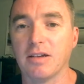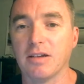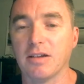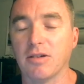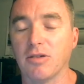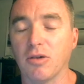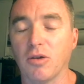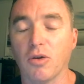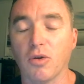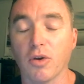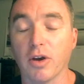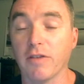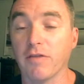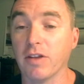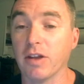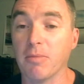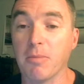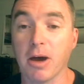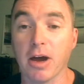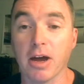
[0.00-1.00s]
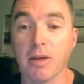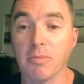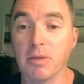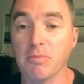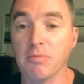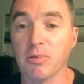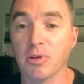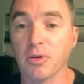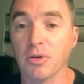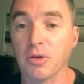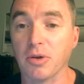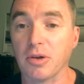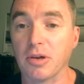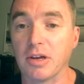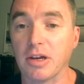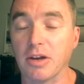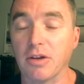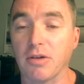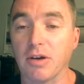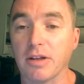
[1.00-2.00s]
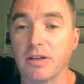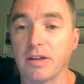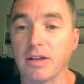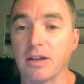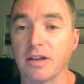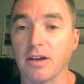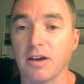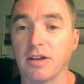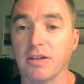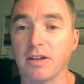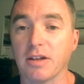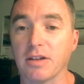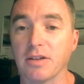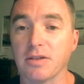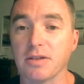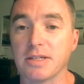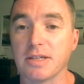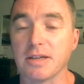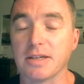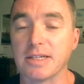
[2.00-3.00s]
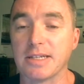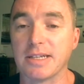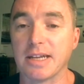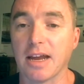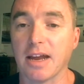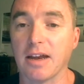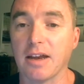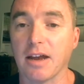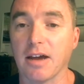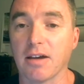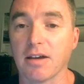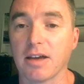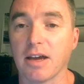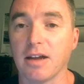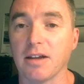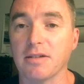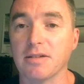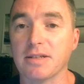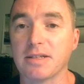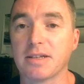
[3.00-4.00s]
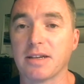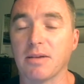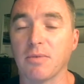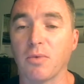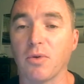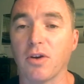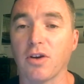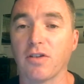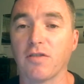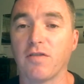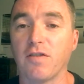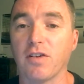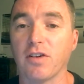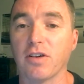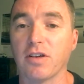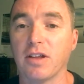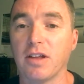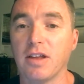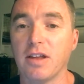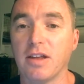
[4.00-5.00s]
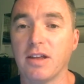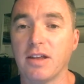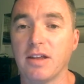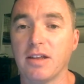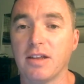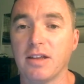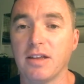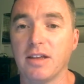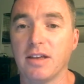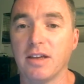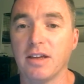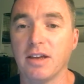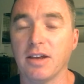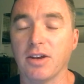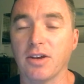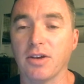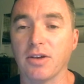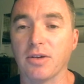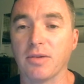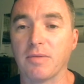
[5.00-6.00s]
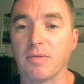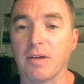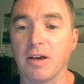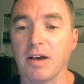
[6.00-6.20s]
or even the Miami blue. I think those sort of standout colours can work for, unique